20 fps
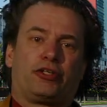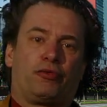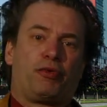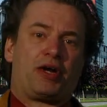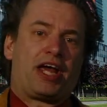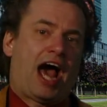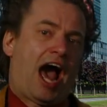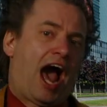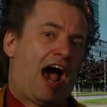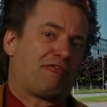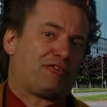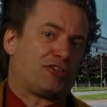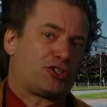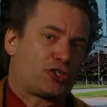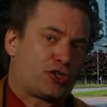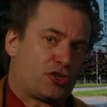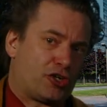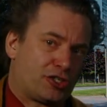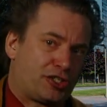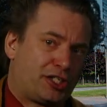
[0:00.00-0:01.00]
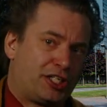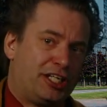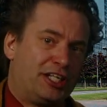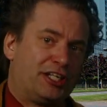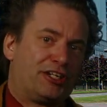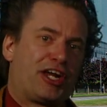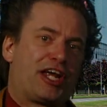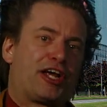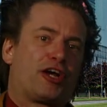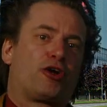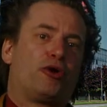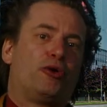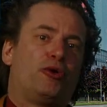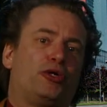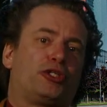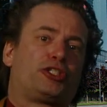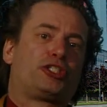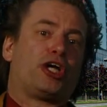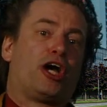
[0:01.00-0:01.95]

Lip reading: we have discussed here includes